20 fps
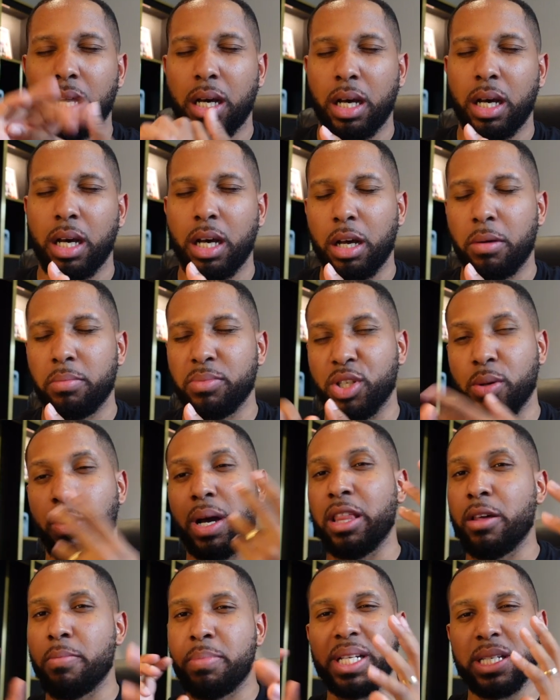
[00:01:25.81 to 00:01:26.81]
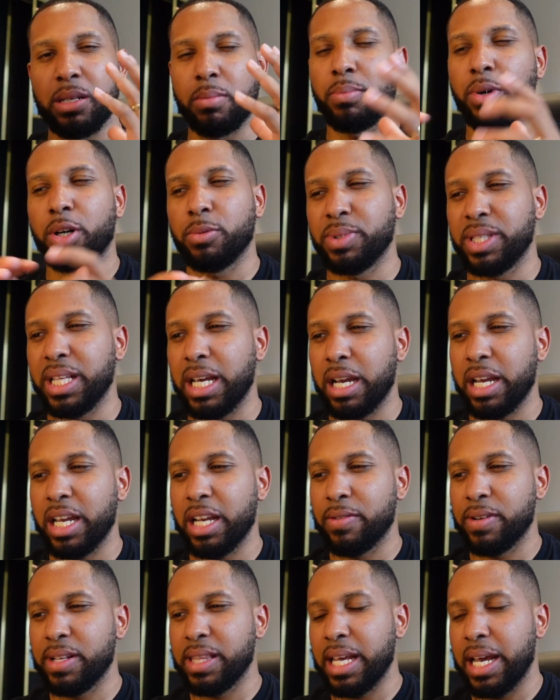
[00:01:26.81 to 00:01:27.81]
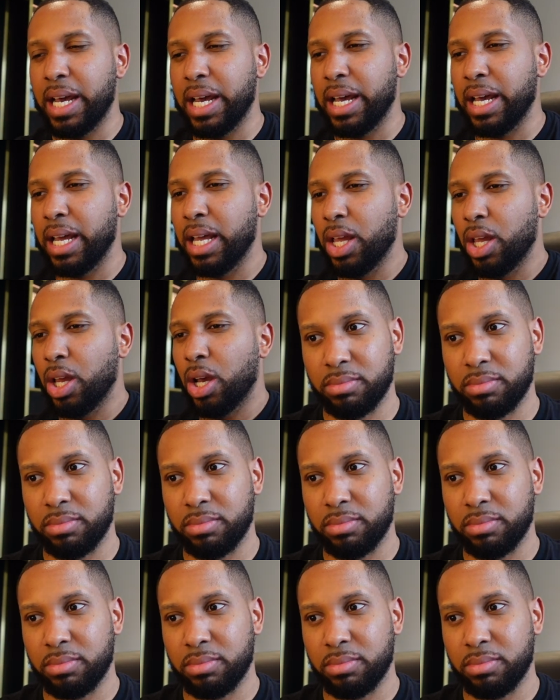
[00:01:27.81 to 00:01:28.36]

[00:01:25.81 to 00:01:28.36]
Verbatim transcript: um, some other bits and bobs there, here and there.